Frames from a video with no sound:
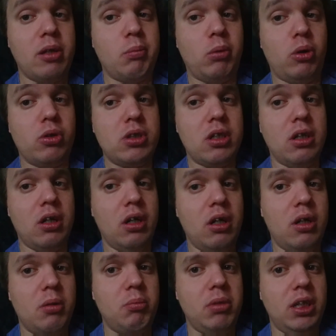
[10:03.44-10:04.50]
the most
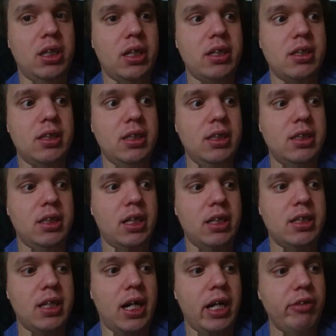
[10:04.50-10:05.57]
because these
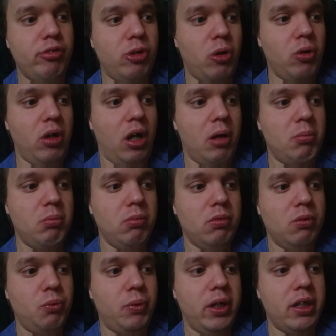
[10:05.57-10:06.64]
kids that I've grown up
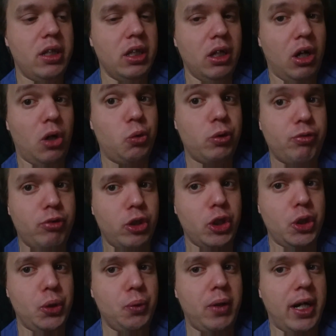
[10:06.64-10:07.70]
with are
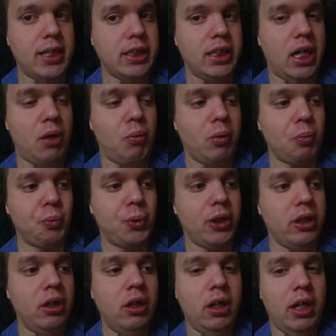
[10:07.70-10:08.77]
referred to as that one
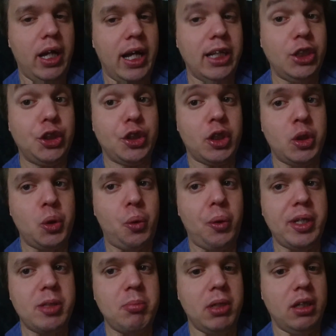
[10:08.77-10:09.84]
word, and it just
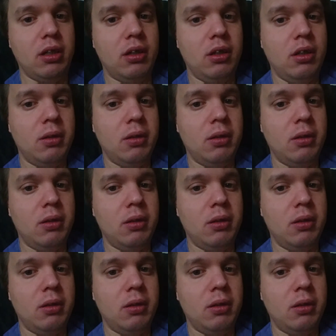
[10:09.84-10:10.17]
annoys me.